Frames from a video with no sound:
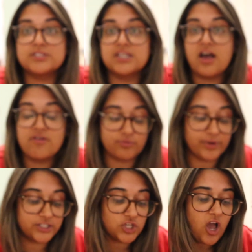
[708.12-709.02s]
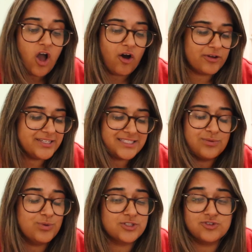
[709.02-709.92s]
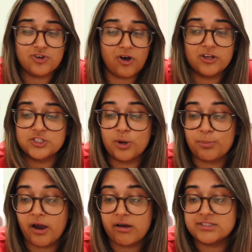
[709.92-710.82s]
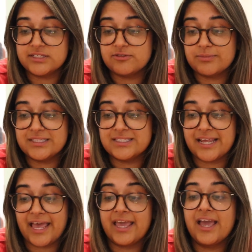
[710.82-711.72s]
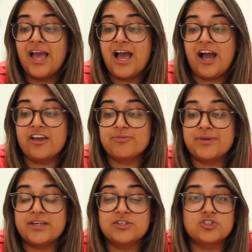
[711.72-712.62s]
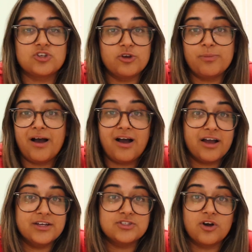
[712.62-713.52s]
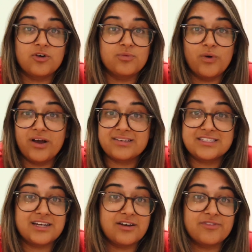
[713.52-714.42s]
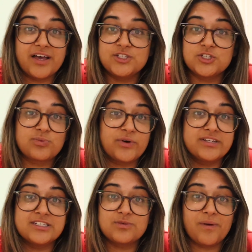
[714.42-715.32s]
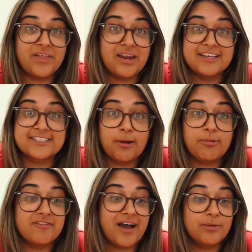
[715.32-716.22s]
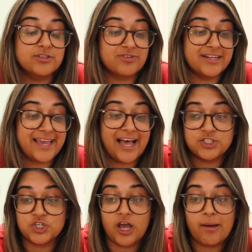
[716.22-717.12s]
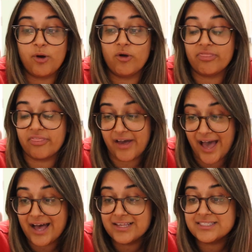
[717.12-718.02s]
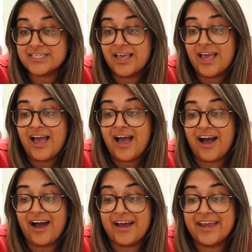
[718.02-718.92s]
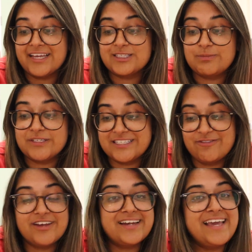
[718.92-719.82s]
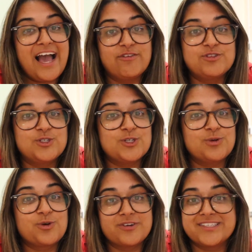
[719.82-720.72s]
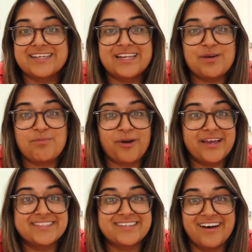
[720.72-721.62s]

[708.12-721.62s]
stuff, which honestly was not a top priority for me today. I've been so behind on work stuff that I just wanted to spend the last couple of hours really catching up on that. I specifically have to critically appraise an